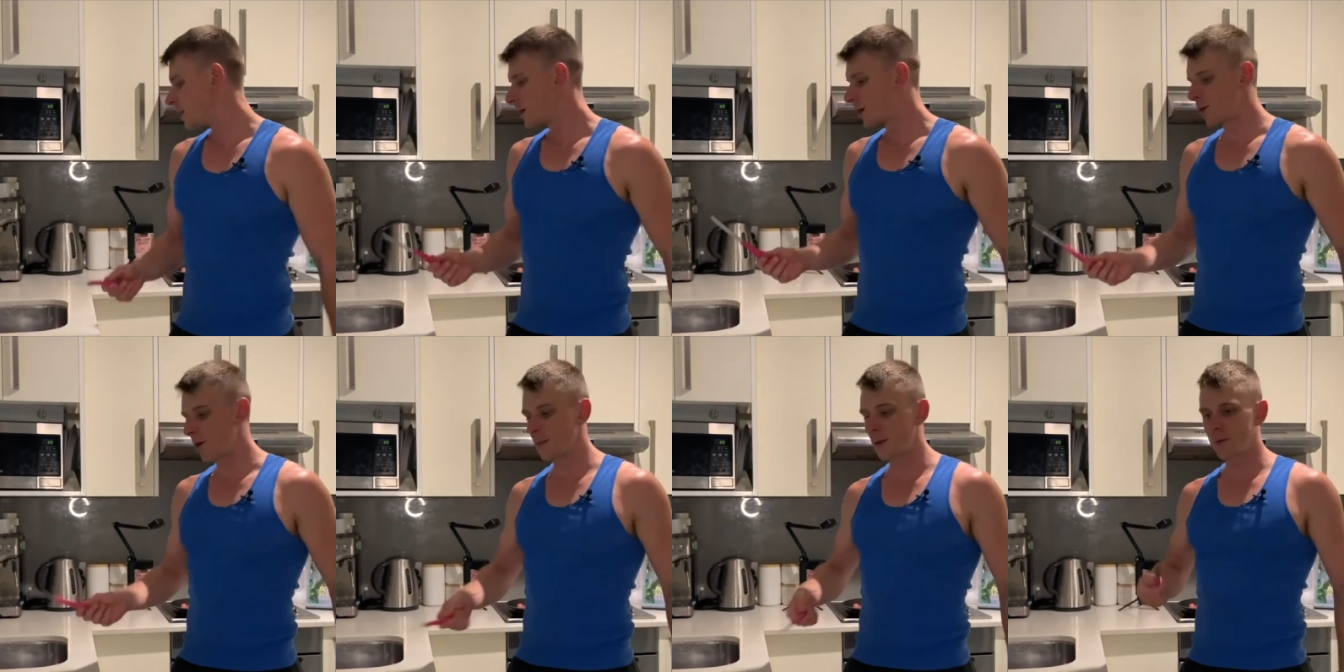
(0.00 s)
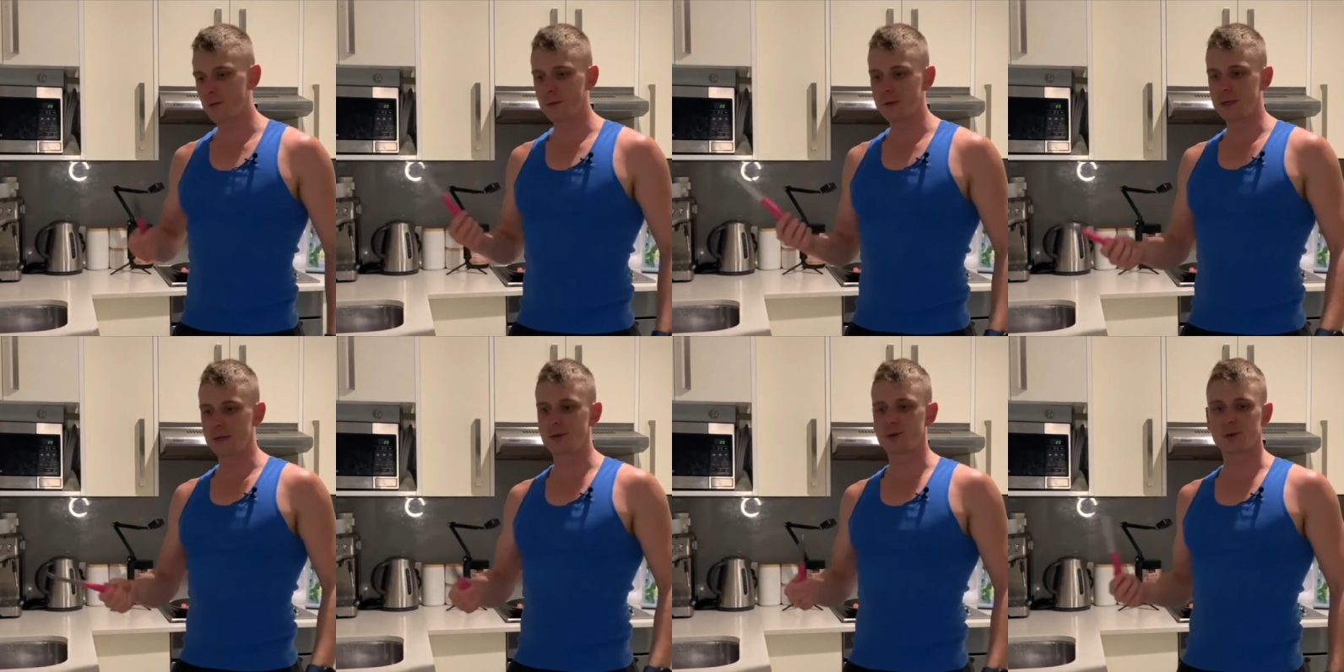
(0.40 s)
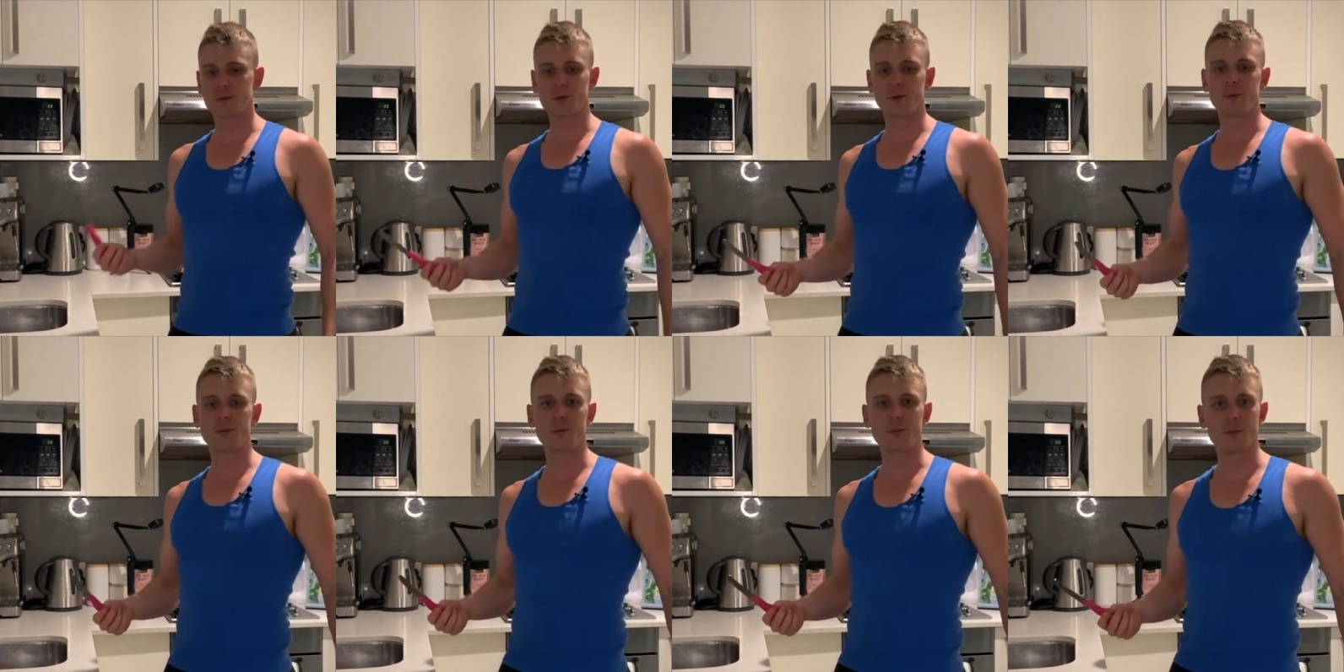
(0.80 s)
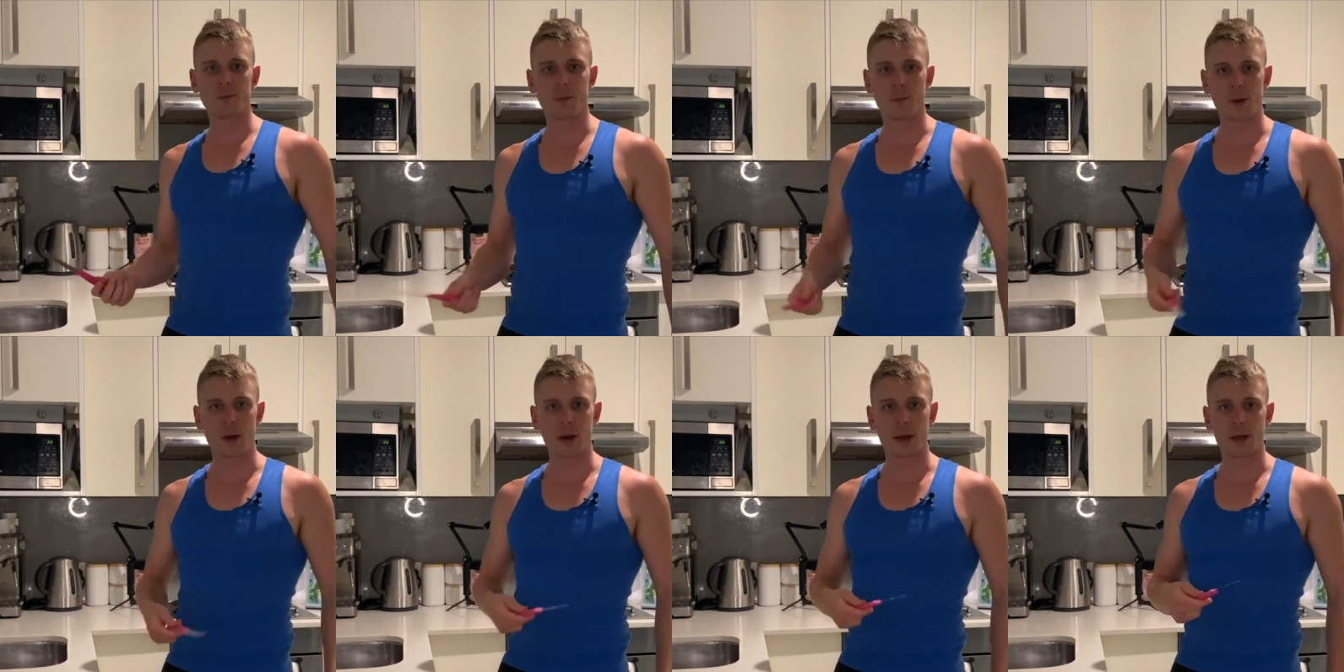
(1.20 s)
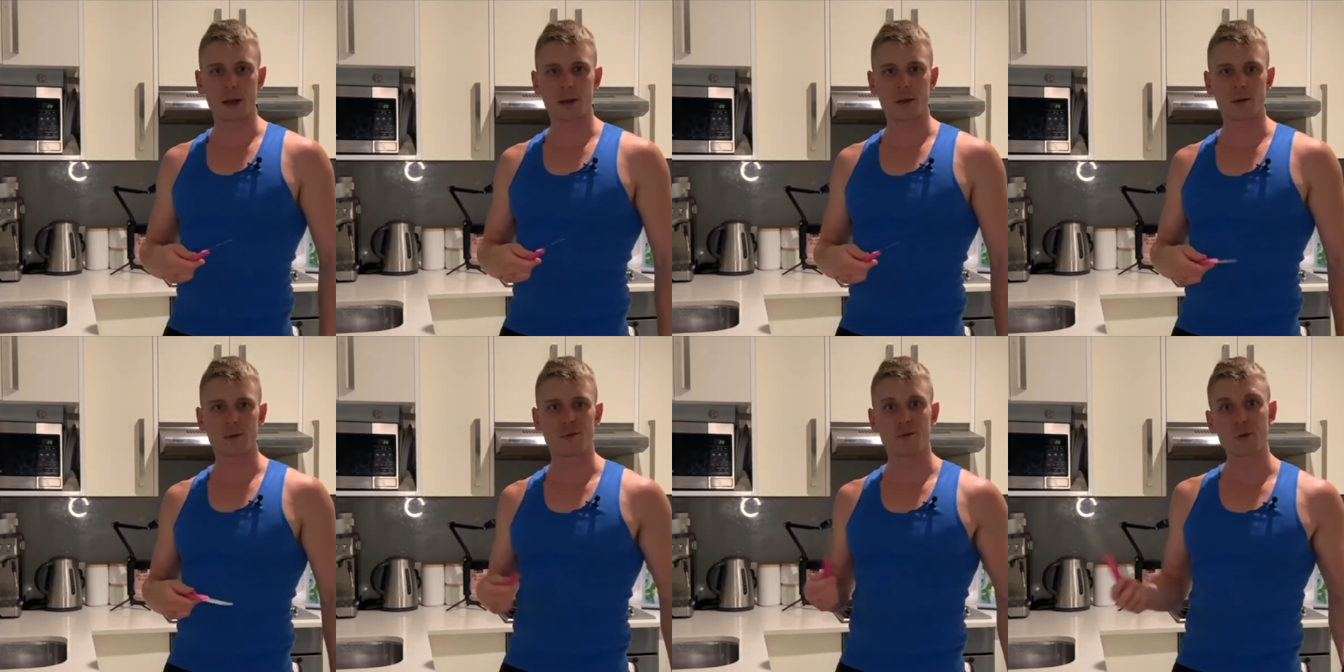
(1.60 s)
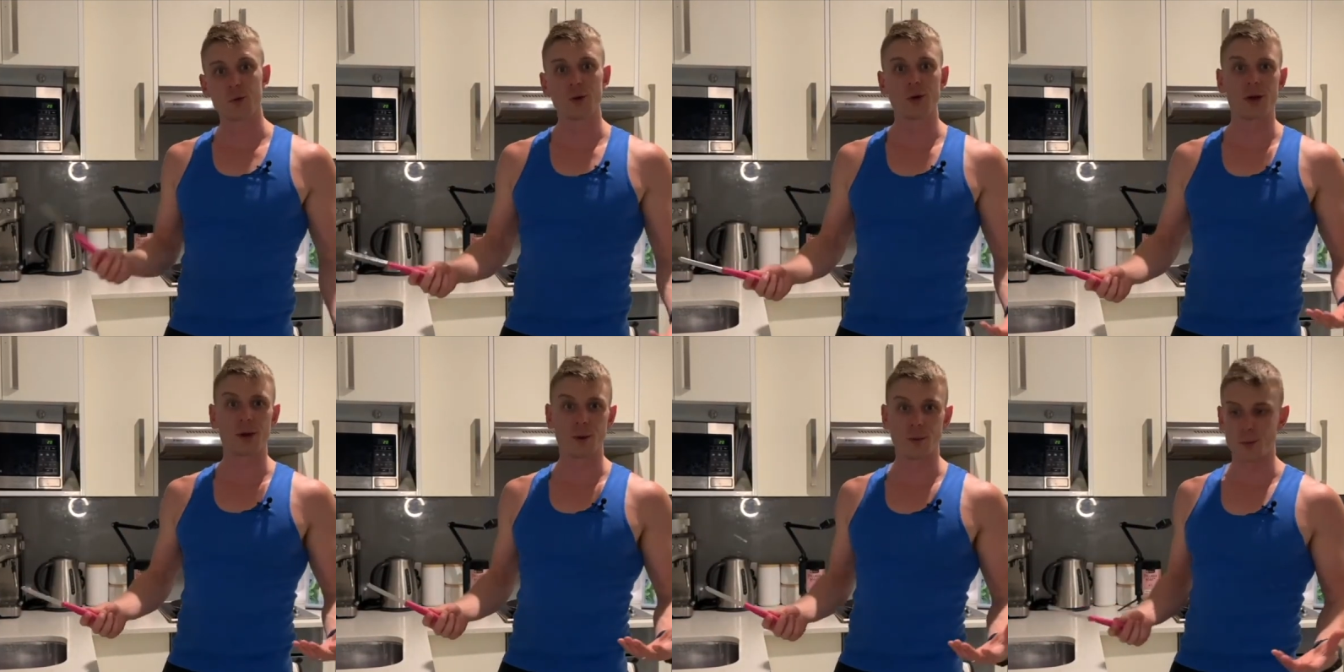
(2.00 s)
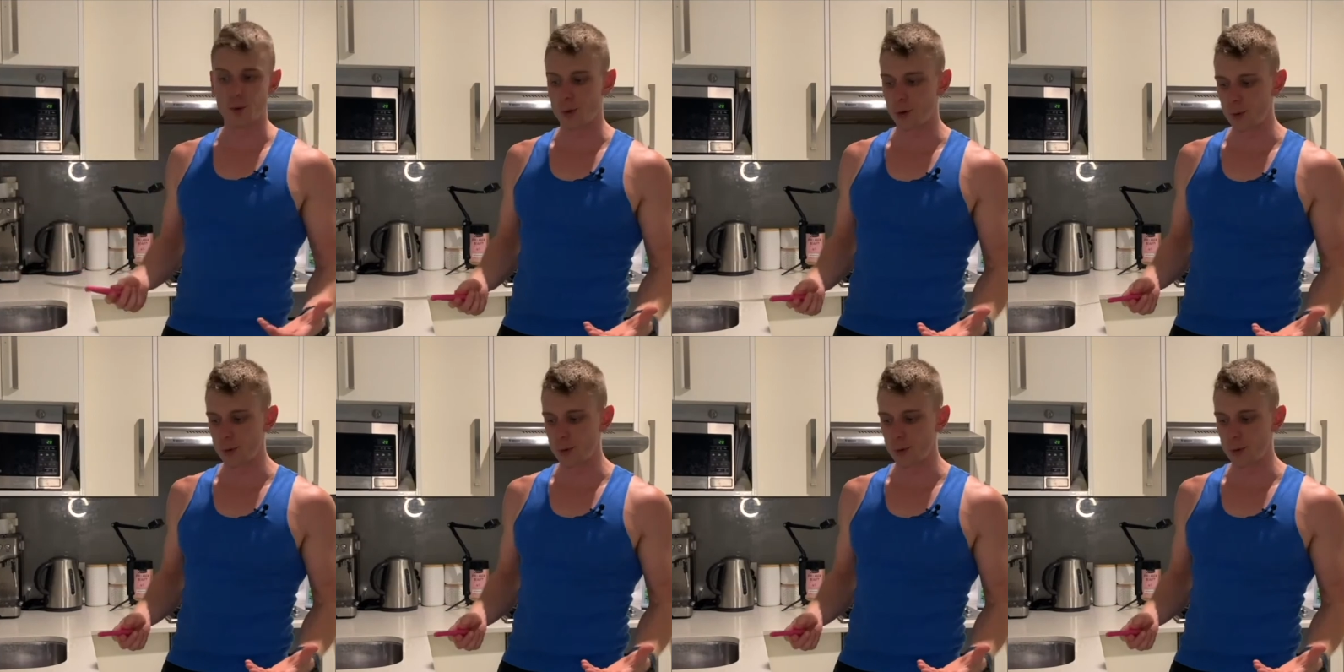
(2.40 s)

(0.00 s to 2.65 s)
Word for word: I'm not really driven by food anymore,